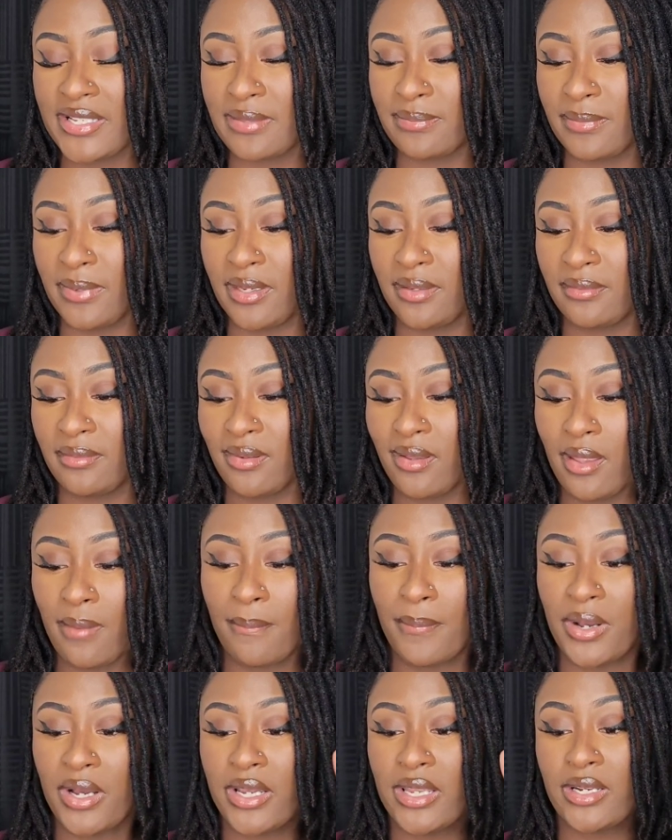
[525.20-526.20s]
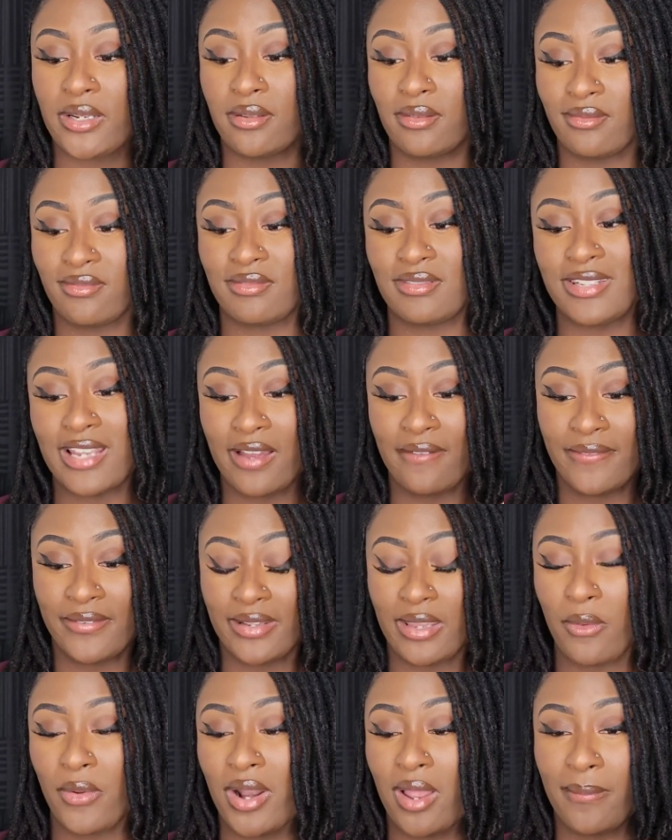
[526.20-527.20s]
me. But
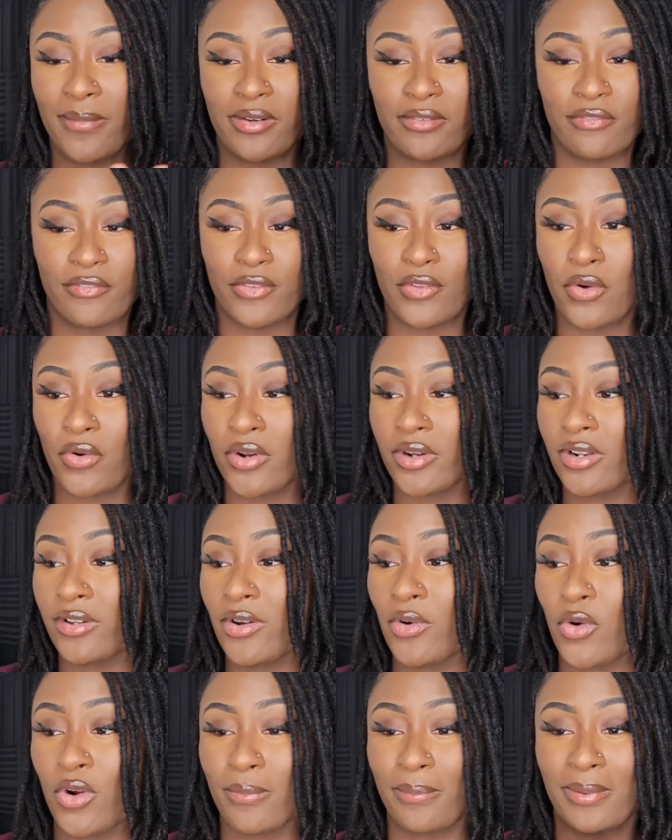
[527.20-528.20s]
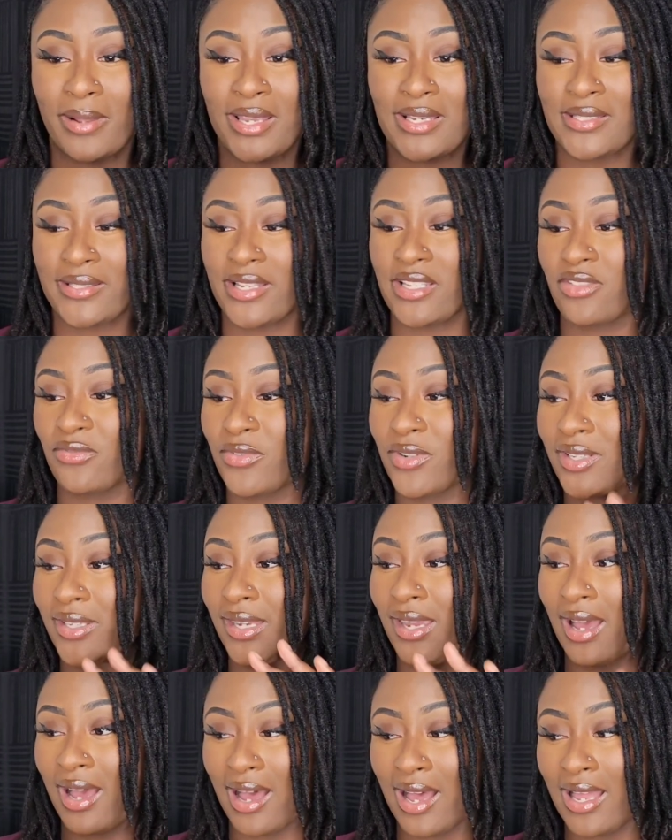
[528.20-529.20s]
definitely when I'm in Florida or a place that's
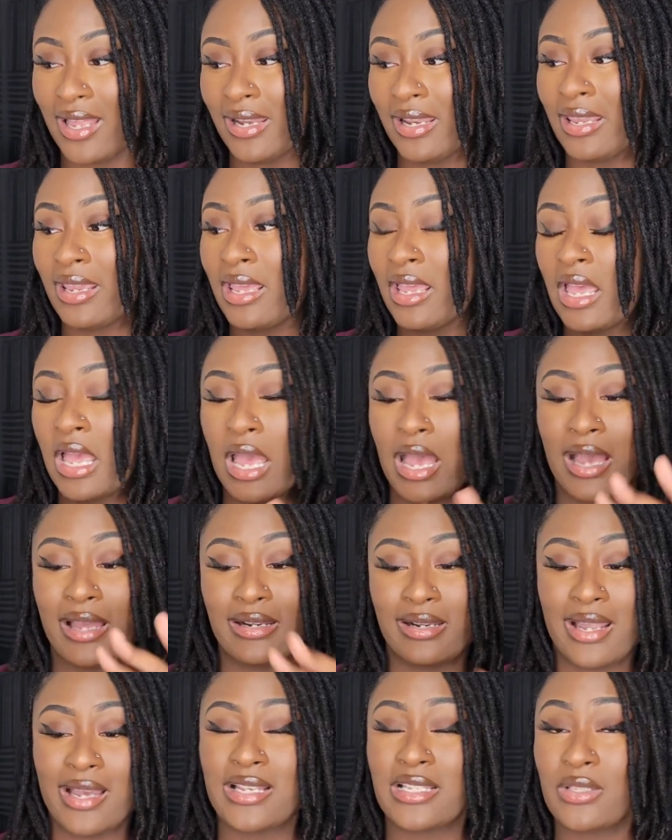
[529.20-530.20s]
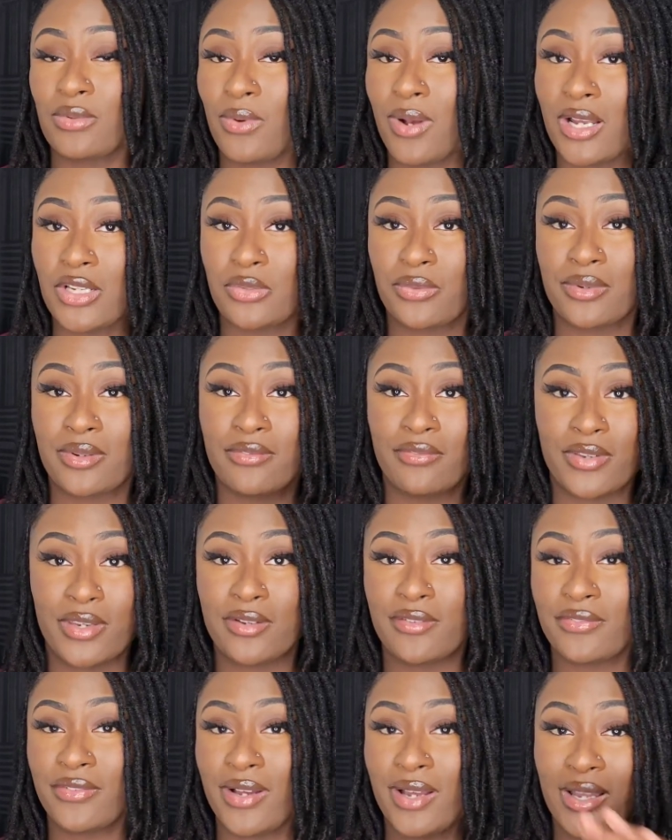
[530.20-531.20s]
really hot, a nice wash with a
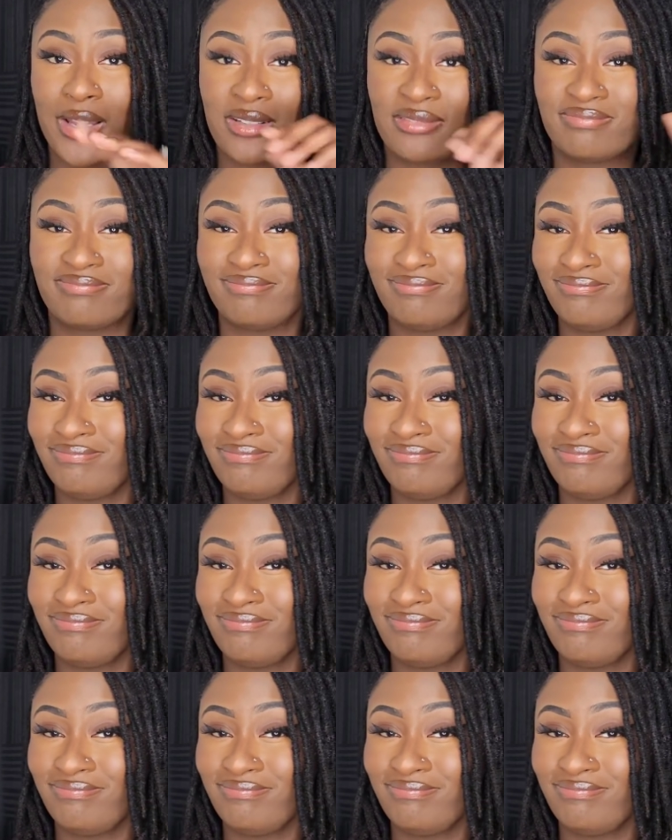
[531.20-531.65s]
VO5.